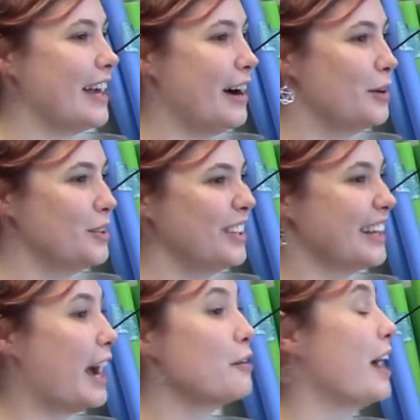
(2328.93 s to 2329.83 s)
out,
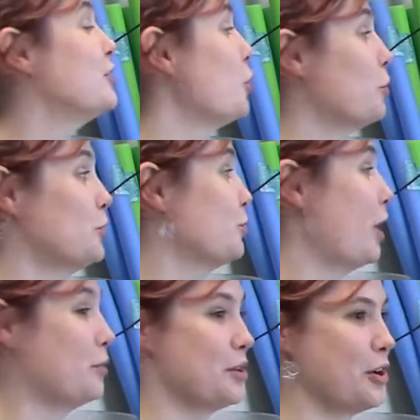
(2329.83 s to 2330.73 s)
like I do
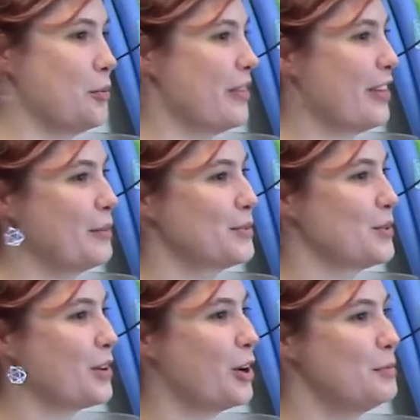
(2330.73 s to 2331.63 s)
not want to go with them. So
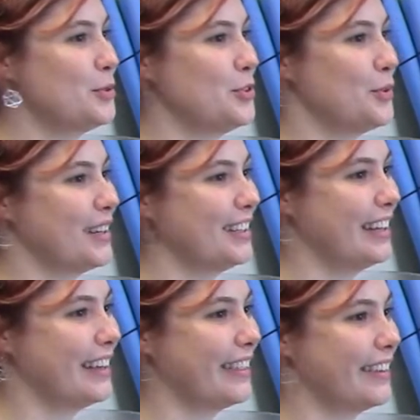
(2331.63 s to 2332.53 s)
they're almost doing
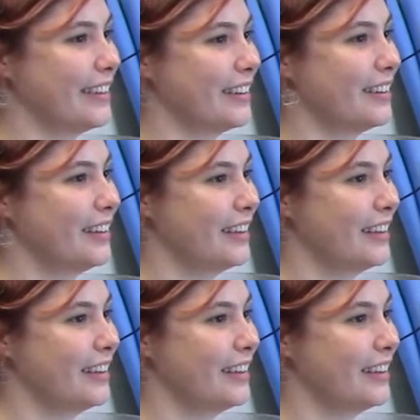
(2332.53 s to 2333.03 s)
like the